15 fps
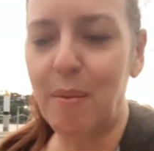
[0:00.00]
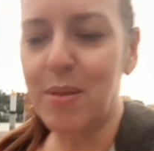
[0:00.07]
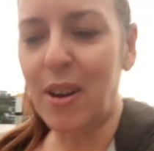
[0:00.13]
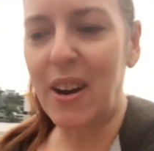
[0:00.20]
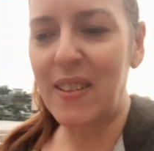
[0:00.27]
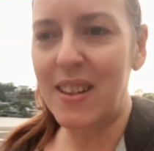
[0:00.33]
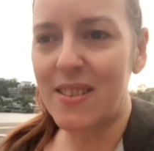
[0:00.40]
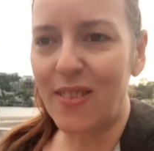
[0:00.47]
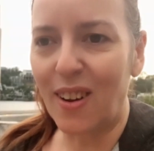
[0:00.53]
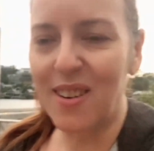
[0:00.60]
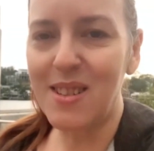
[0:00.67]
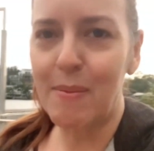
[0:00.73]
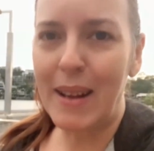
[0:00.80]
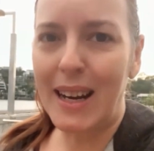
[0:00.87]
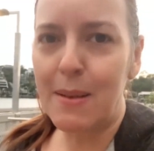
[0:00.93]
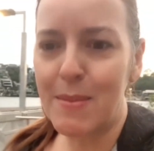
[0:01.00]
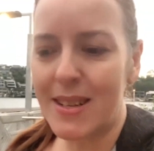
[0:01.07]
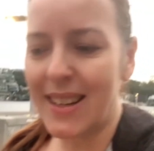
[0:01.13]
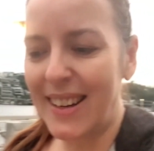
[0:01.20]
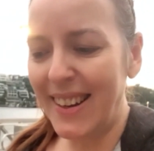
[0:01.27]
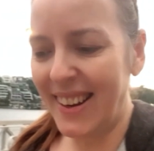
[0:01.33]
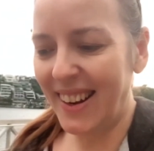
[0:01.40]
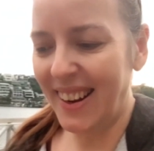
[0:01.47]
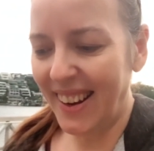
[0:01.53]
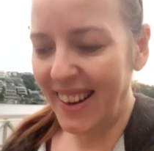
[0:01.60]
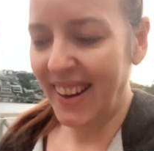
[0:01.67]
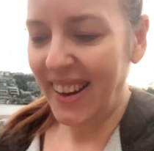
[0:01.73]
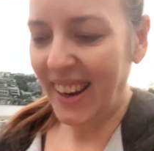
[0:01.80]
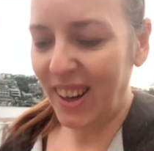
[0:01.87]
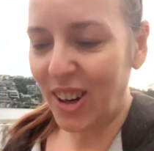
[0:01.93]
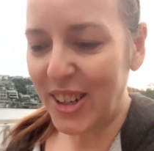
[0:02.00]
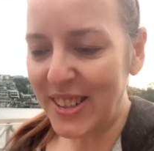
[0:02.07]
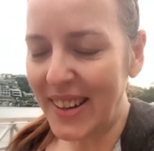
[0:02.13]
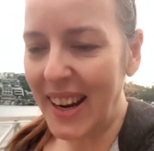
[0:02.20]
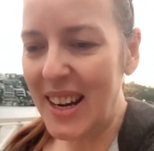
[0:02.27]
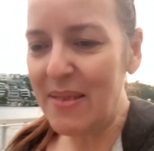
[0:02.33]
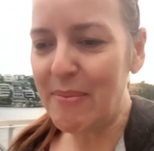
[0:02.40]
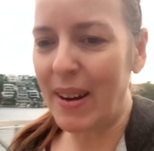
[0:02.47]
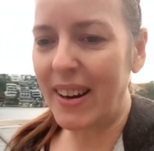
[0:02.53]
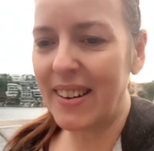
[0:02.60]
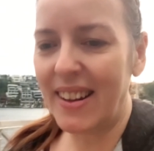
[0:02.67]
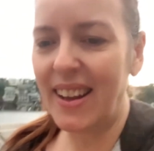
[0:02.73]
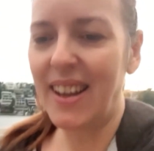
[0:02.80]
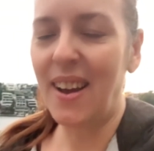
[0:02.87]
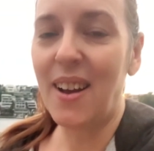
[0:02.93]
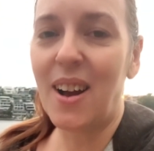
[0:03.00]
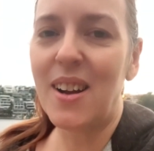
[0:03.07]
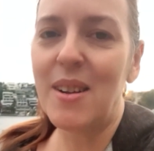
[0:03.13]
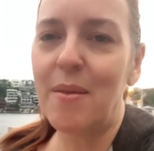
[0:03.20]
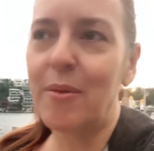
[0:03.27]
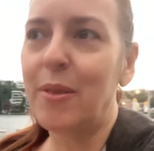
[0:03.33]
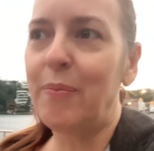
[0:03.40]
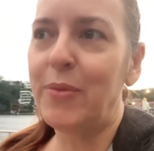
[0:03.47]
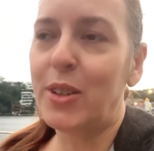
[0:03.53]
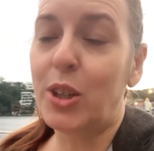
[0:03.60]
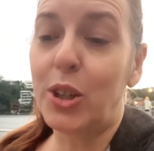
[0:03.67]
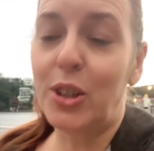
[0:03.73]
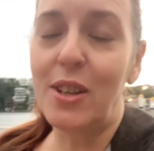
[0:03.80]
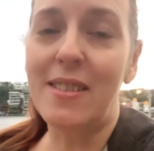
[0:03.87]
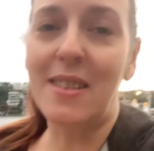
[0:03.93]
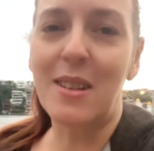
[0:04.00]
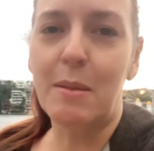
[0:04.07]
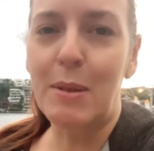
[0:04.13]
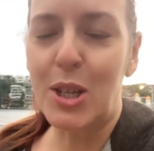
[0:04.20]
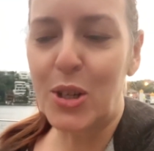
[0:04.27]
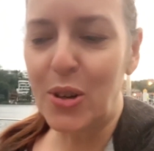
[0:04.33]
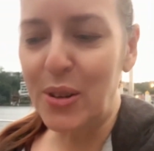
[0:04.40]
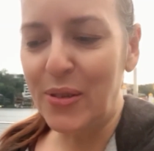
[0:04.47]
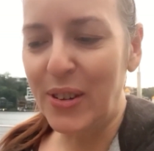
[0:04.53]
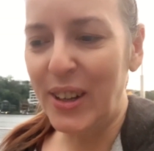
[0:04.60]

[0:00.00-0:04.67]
sorry this vlog's a bit limited in content, but good news is it's a bit shorter for